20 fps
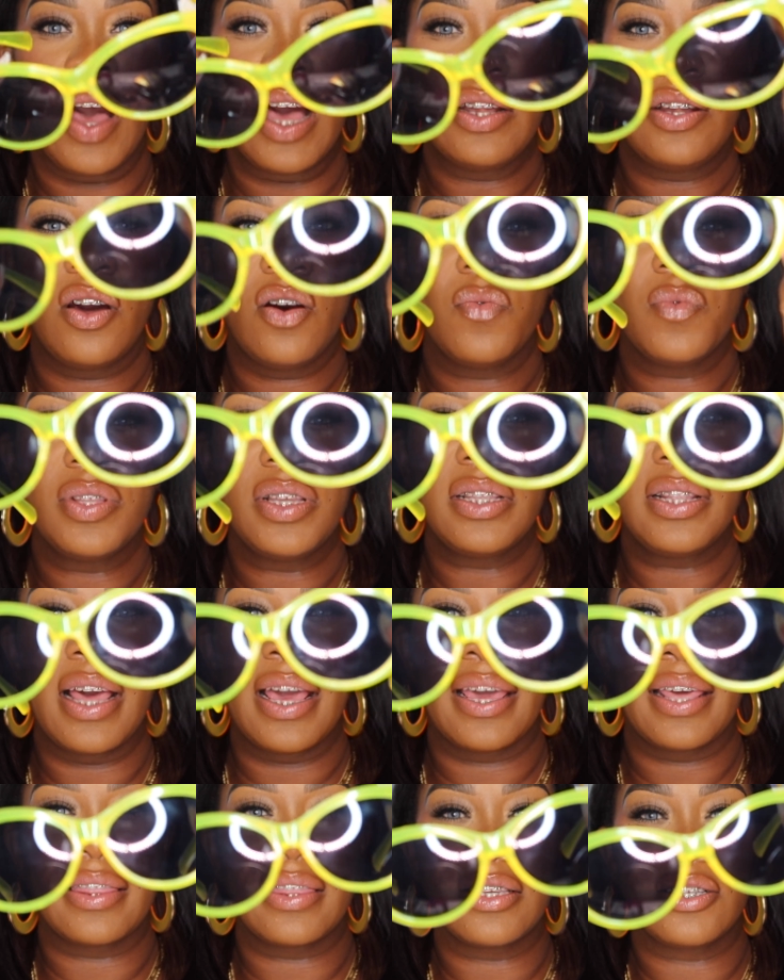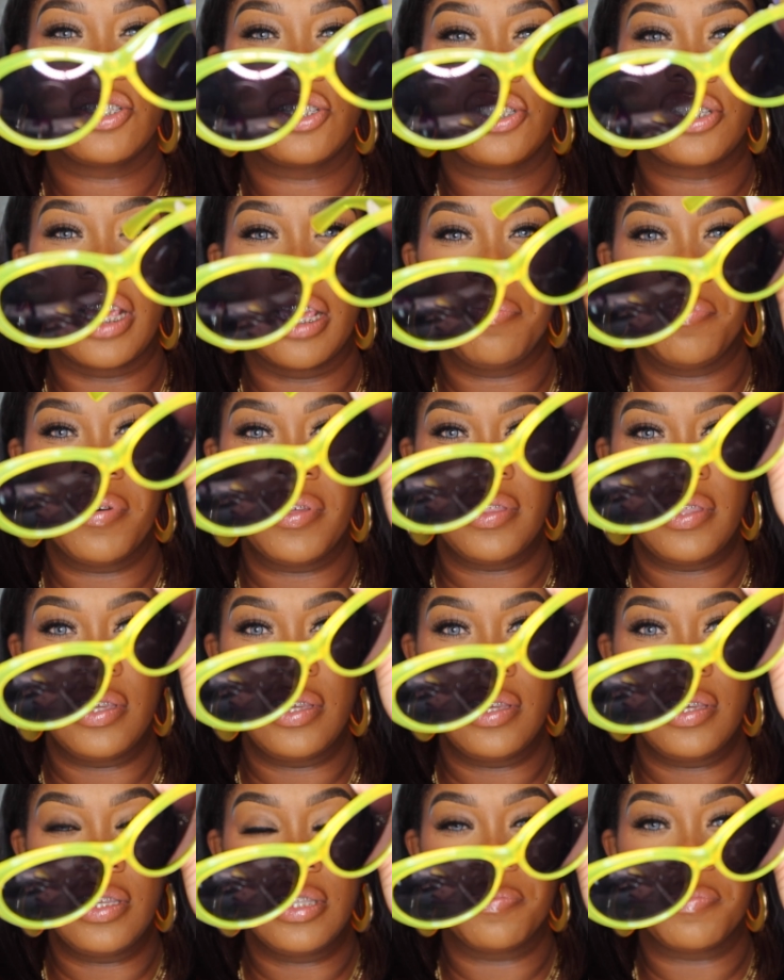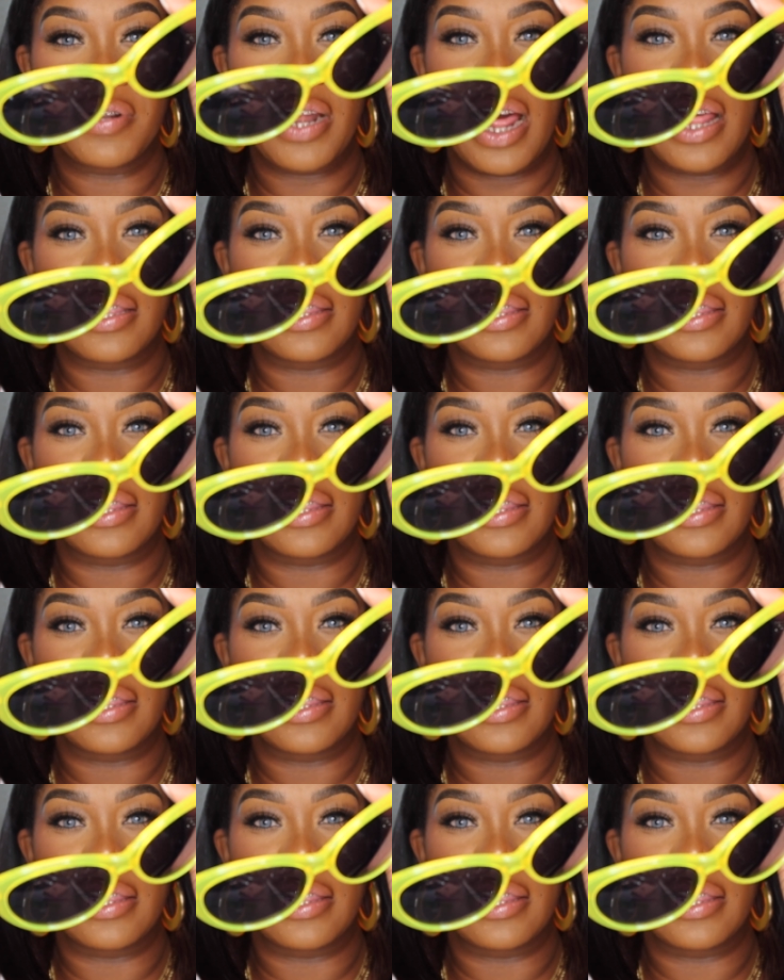I don't really like the shape of these, but I